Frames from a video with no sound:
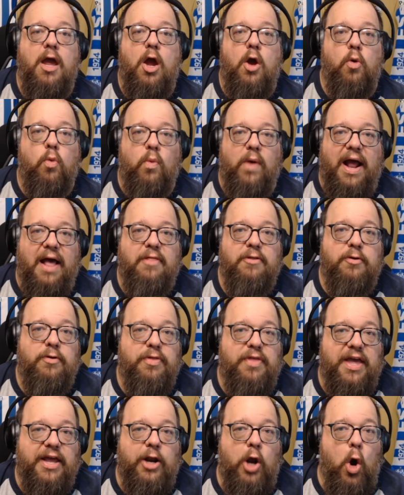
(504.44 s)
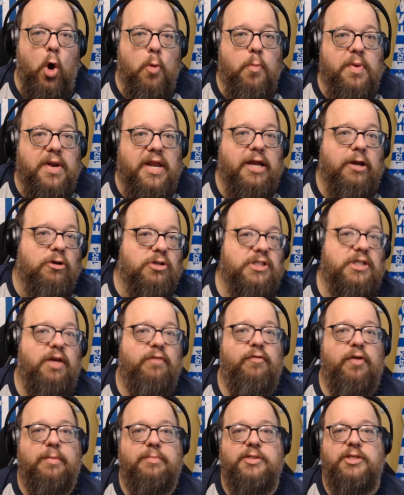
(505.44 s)
rather than opening
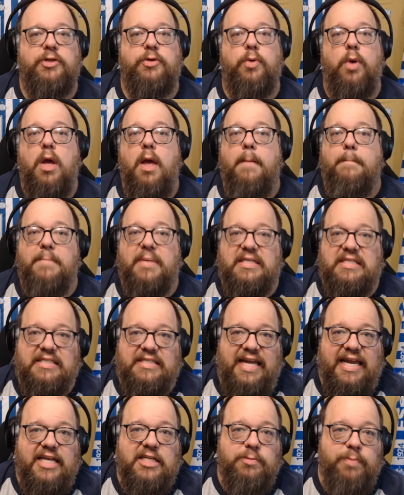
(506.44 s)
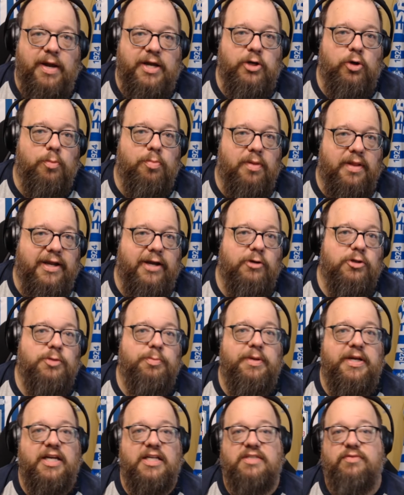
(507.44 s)
yourself up to mistakes by your players
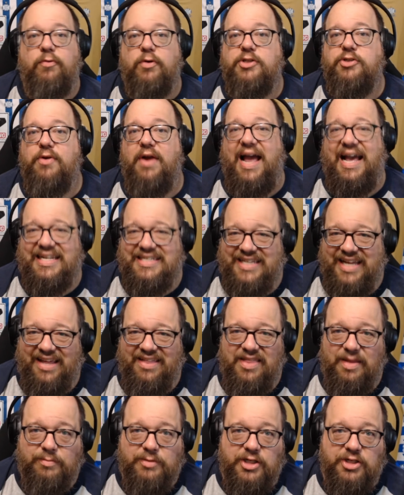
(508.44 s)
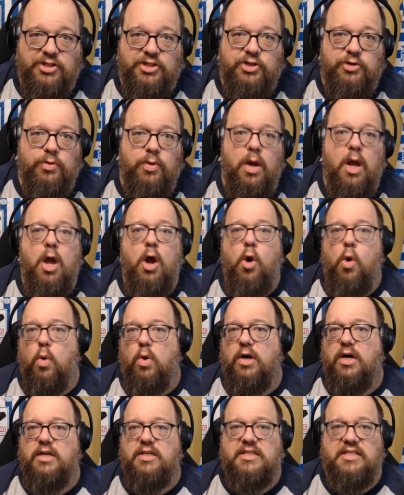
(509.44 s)
because of what you're asking them to do,
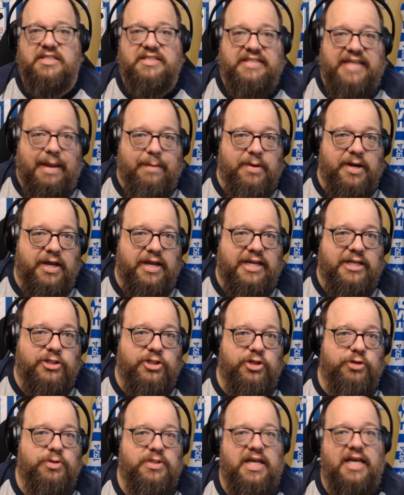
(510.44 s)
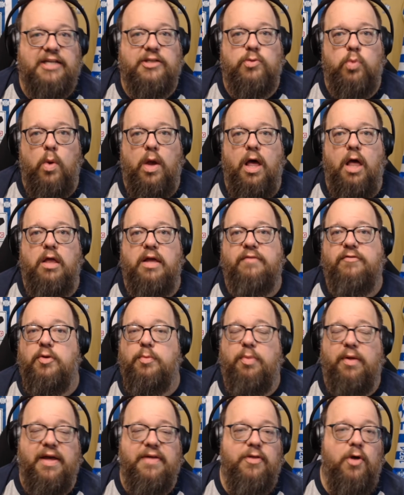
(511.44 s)
or stamina issues as well if you
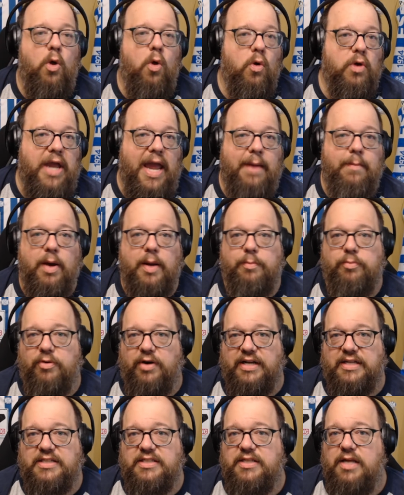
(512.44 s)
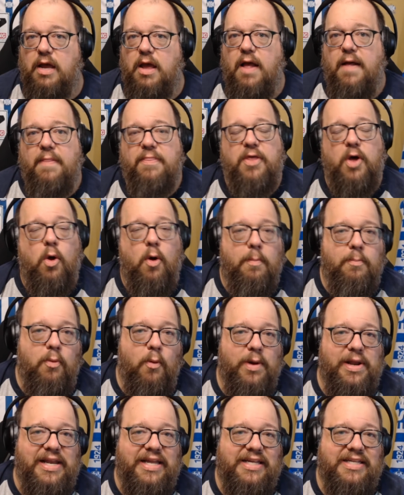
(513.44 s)
play the whole game on press. The whole
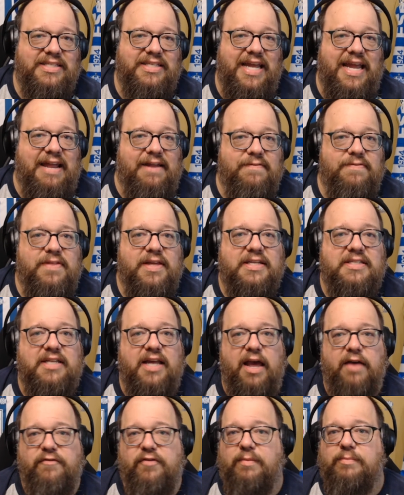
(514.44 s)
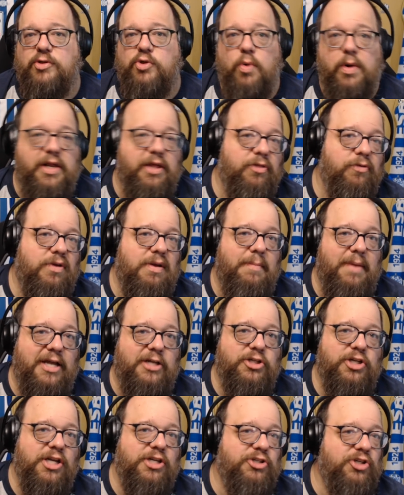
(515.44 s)
point is, in this FM23
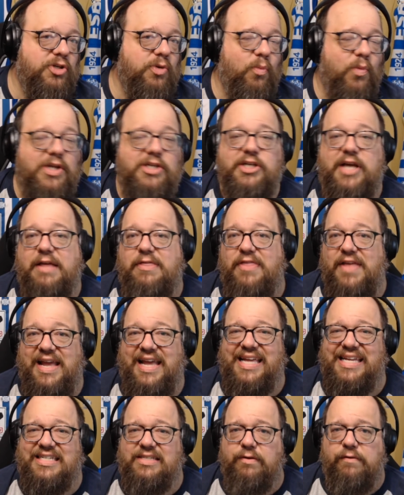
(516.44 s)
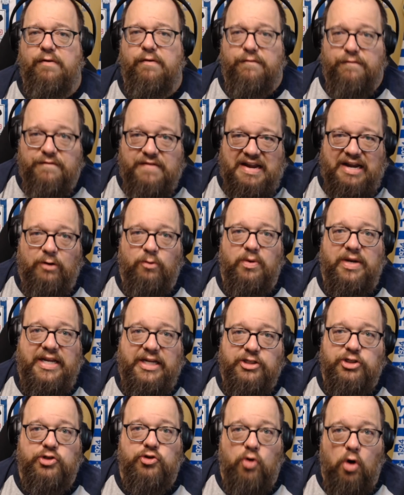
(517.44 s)
match engine, which I think is very
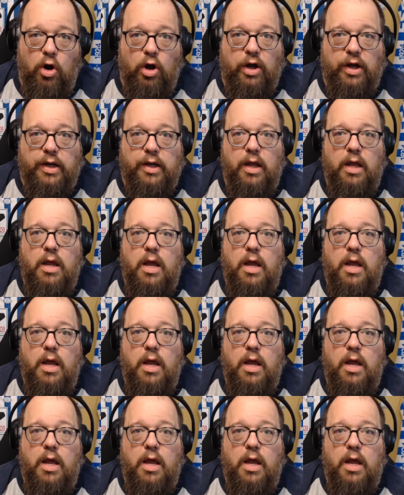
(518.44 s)
strong,